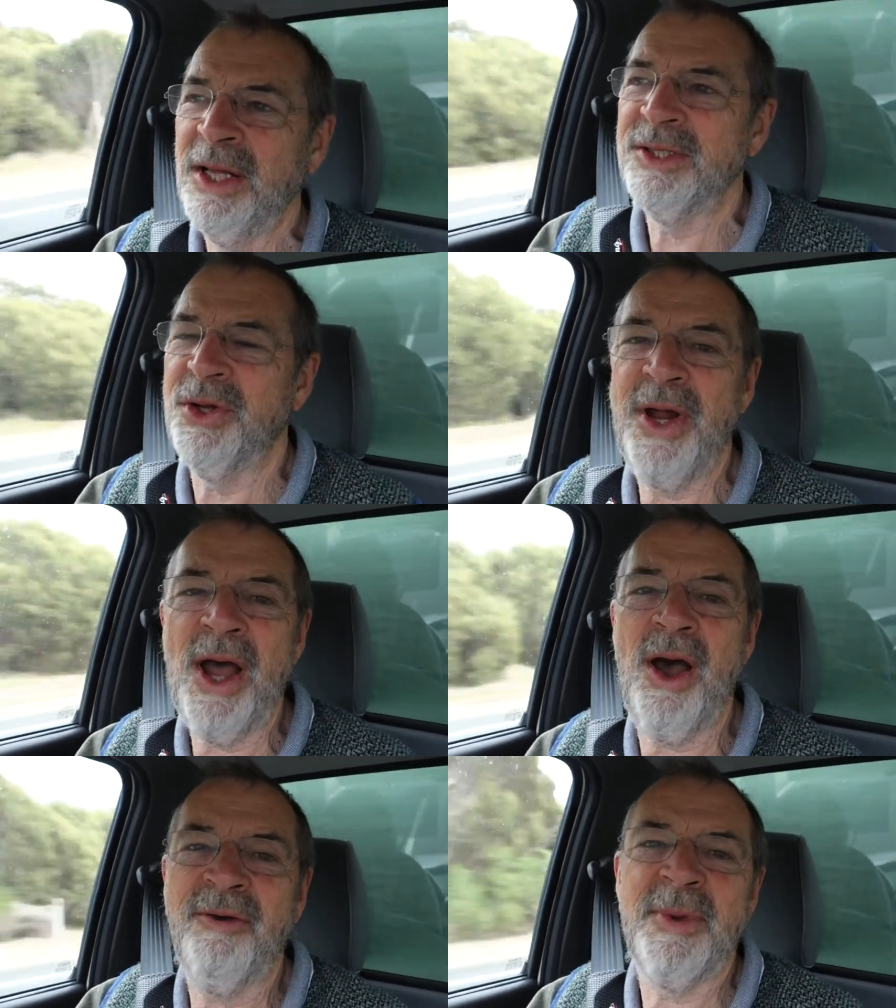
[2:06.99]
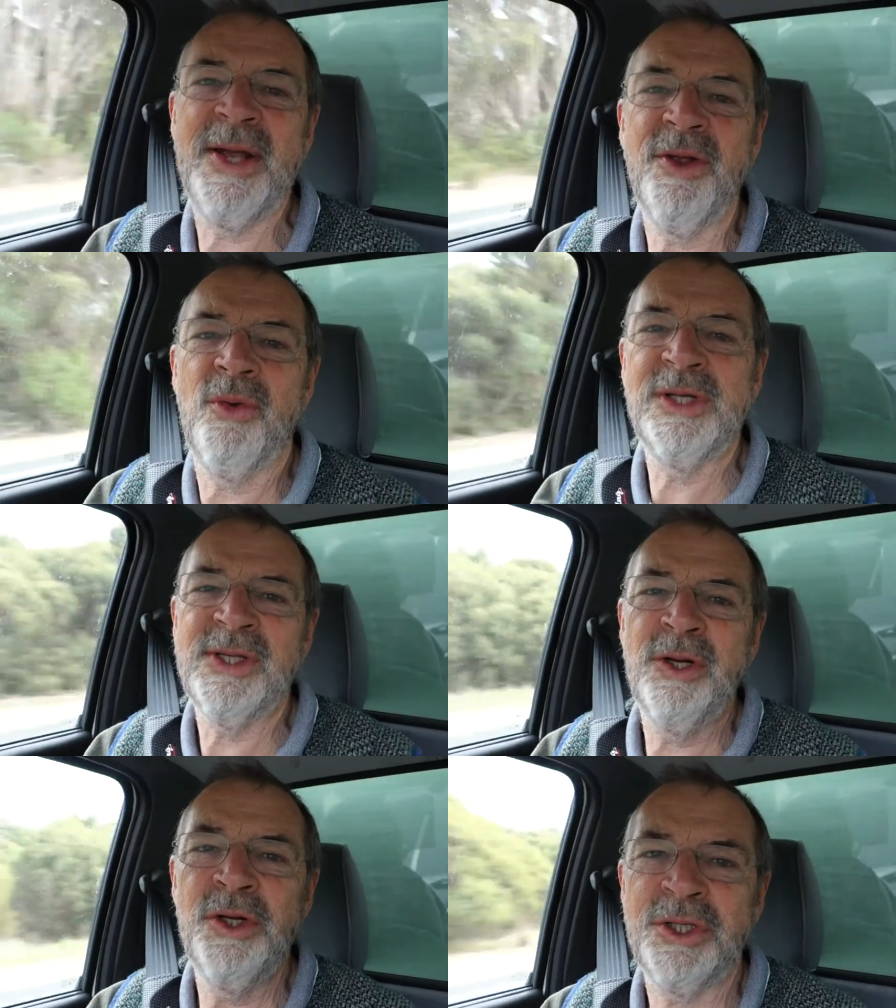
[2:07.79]
So now I've made the
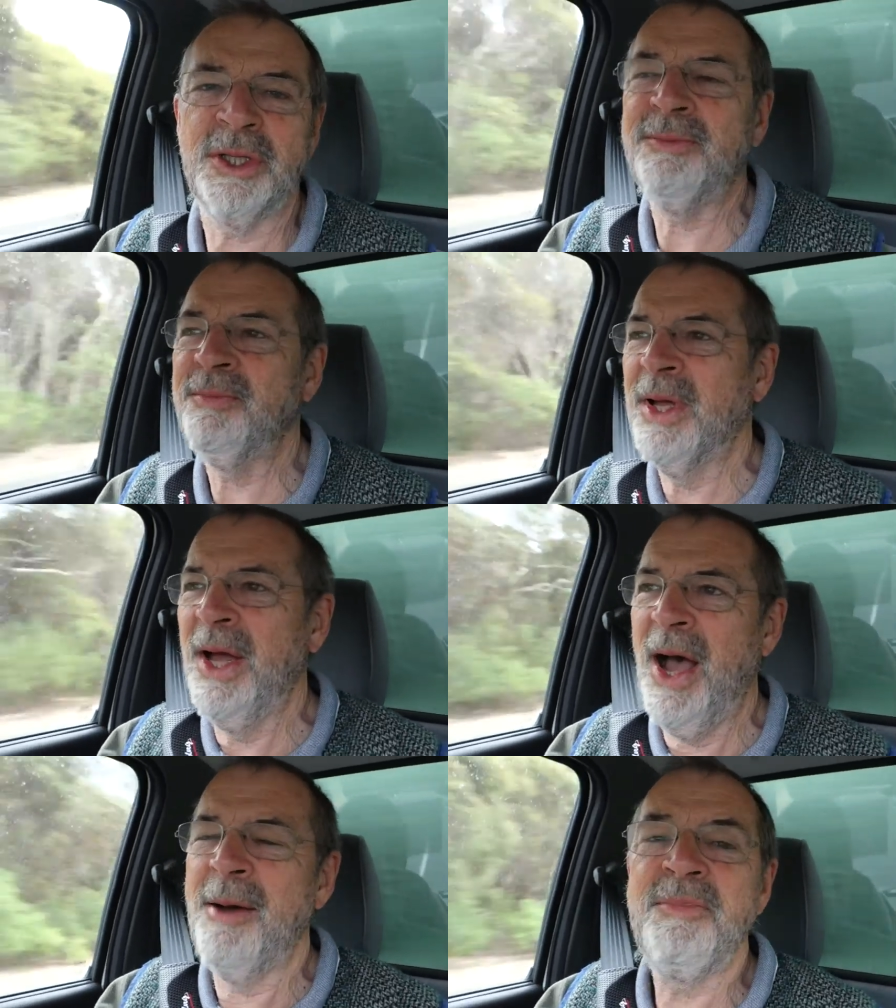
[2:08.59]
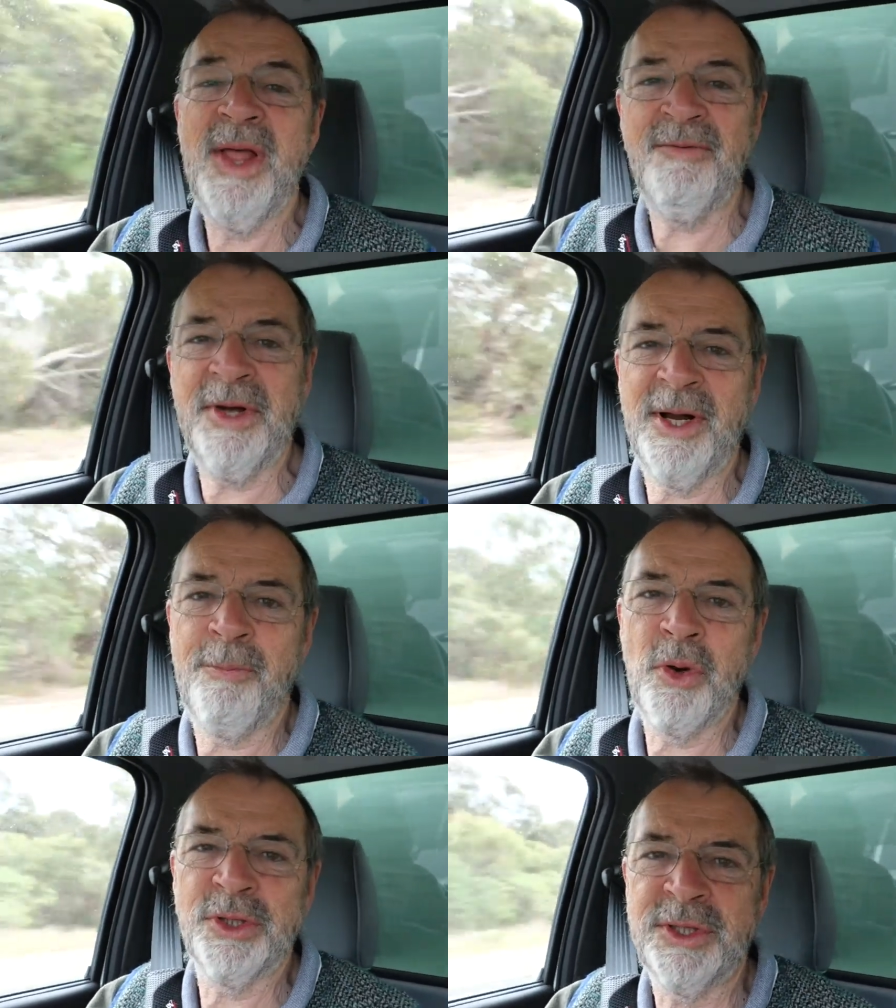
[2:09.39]
resolution. I'm never going to
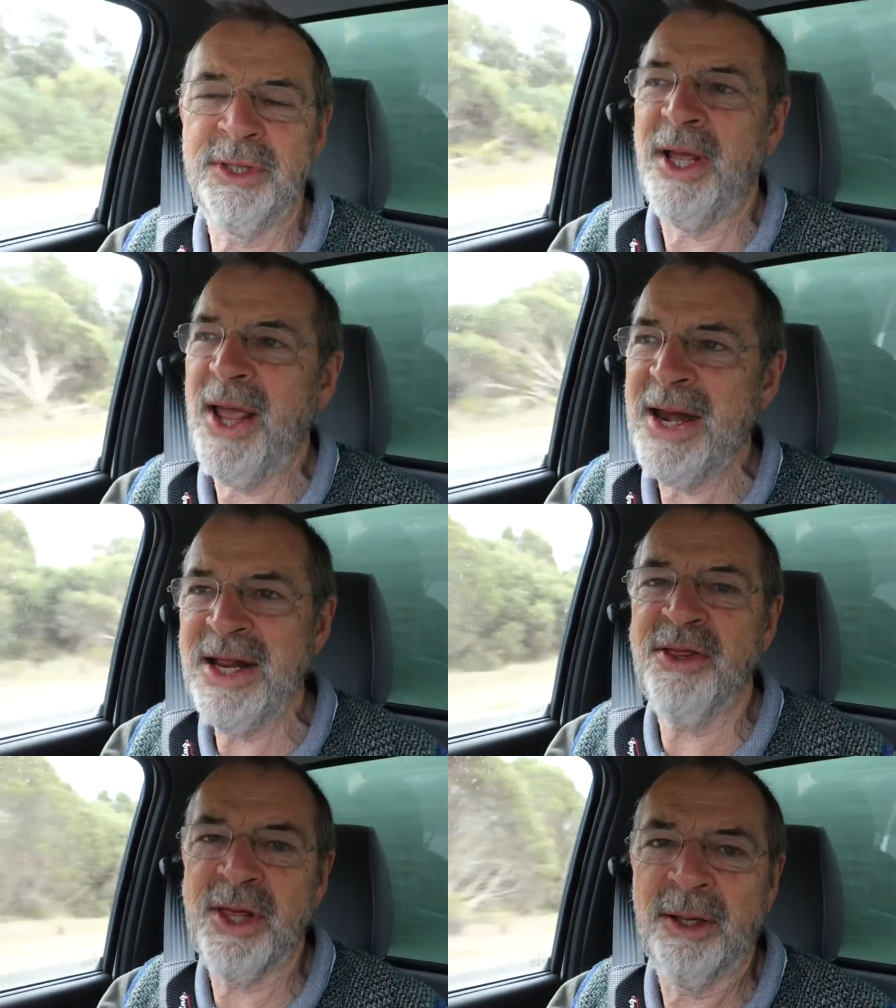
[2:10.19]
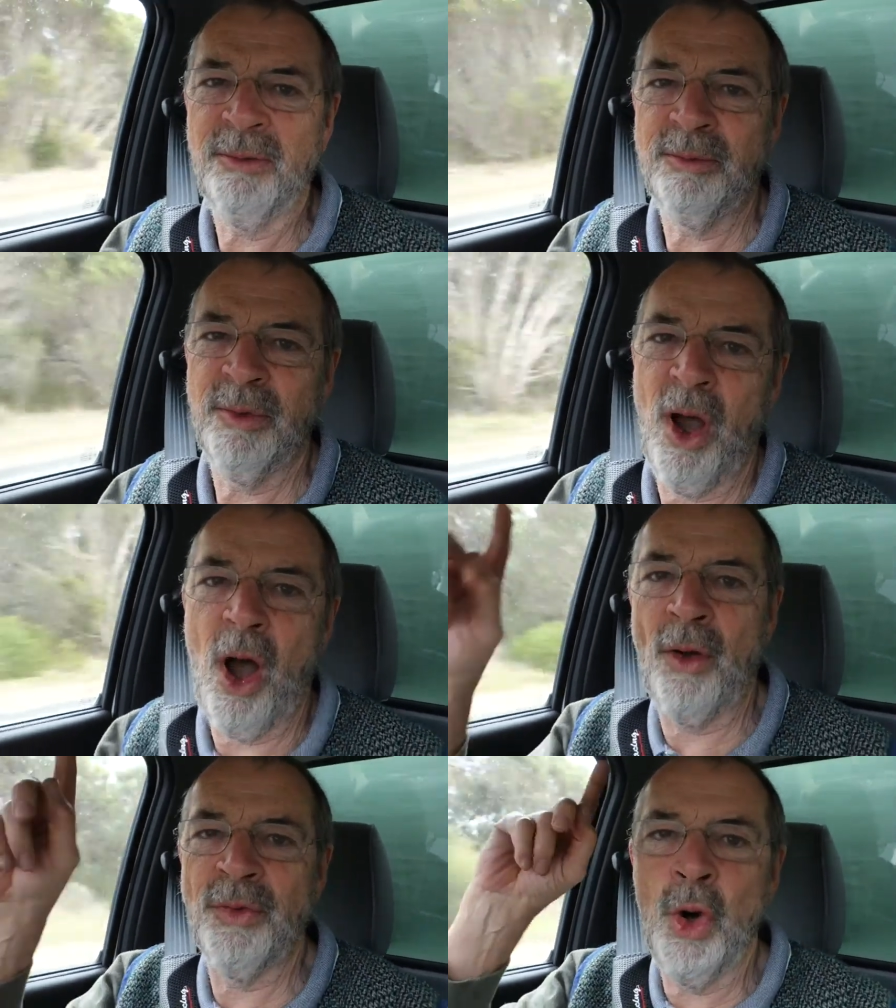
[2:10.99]
put anything
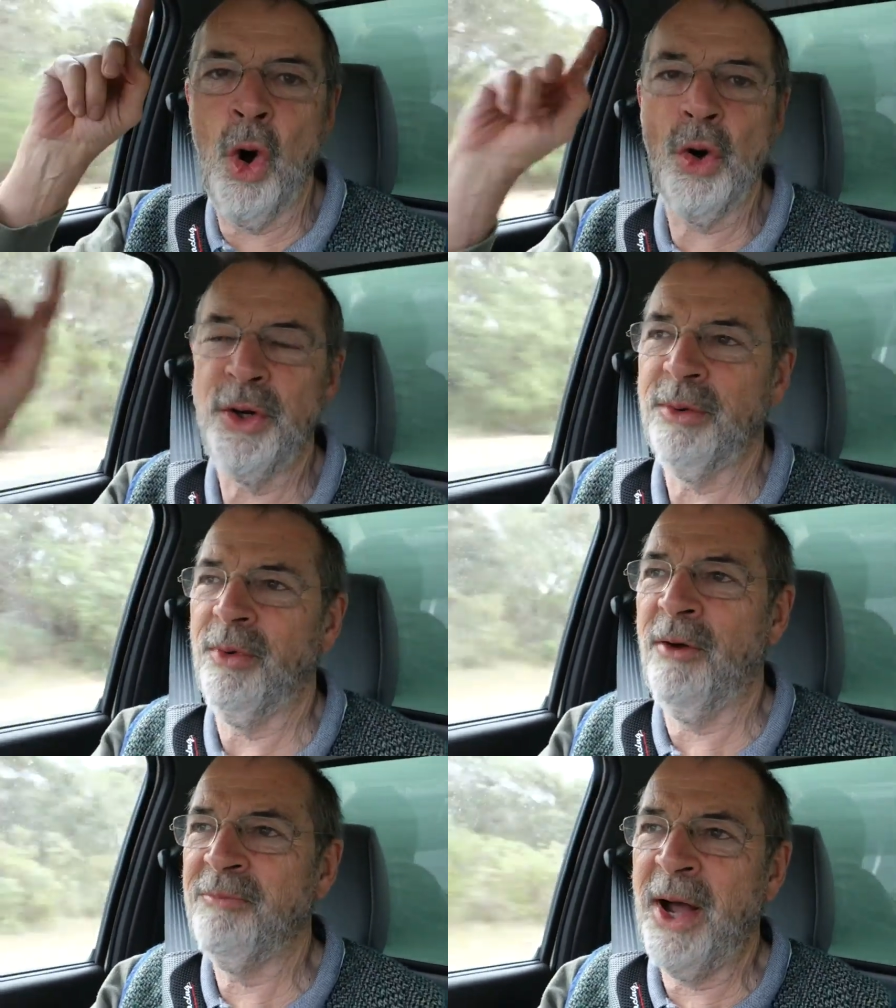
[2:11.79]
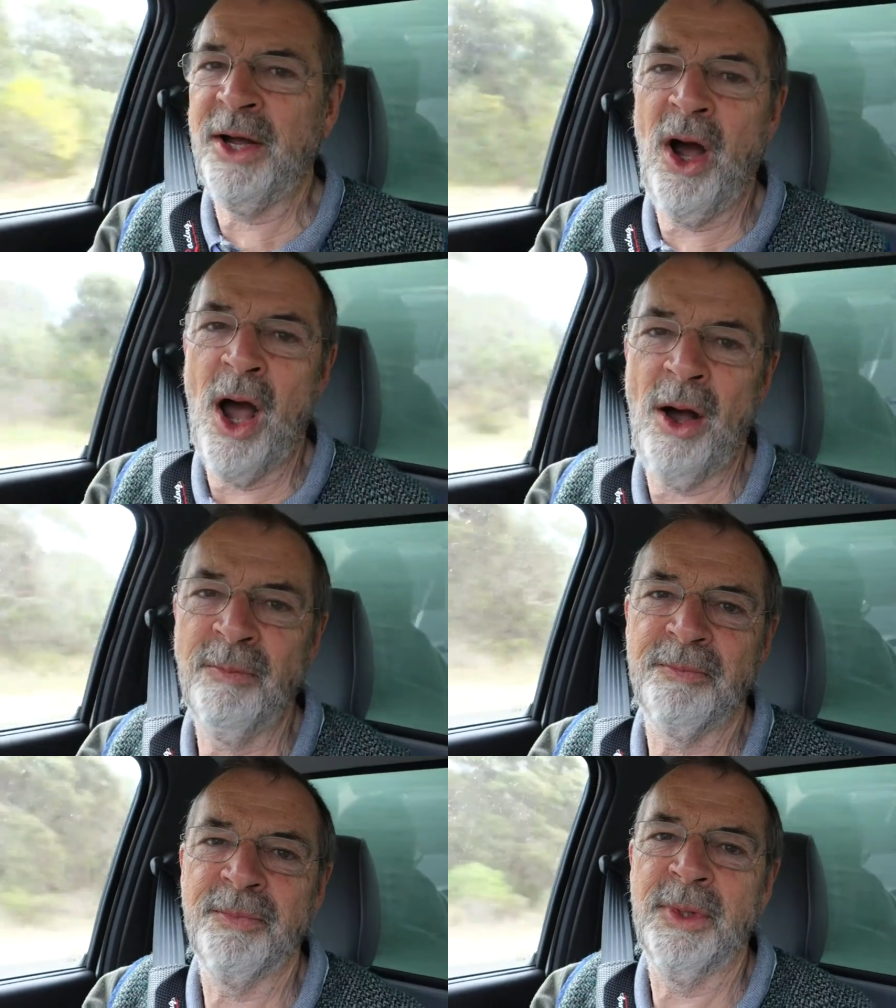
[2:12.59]
on the hood of my car.
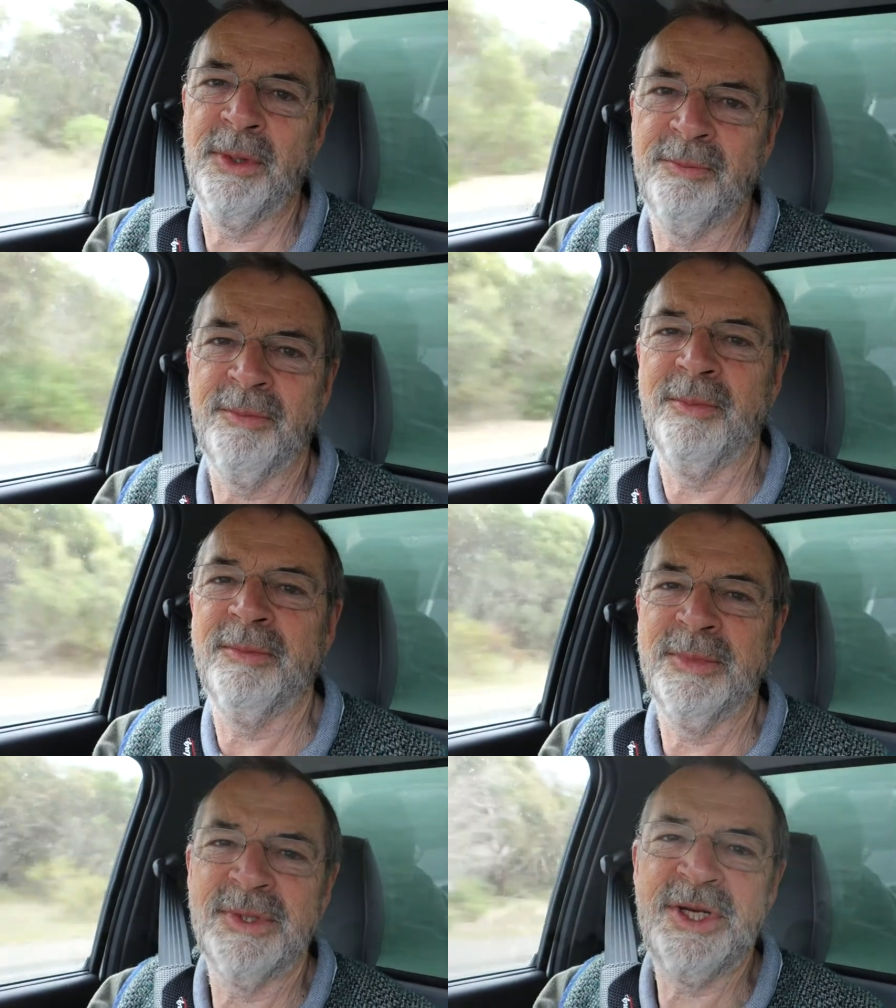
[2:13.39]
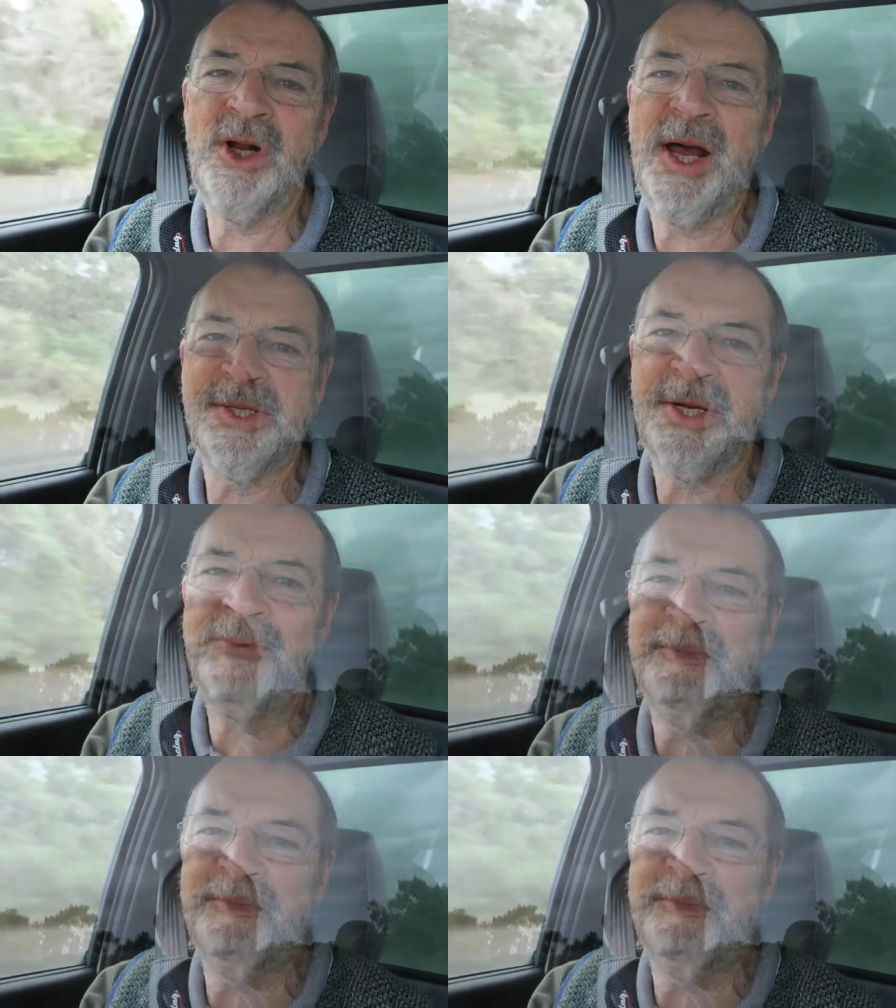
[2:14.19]
See you later.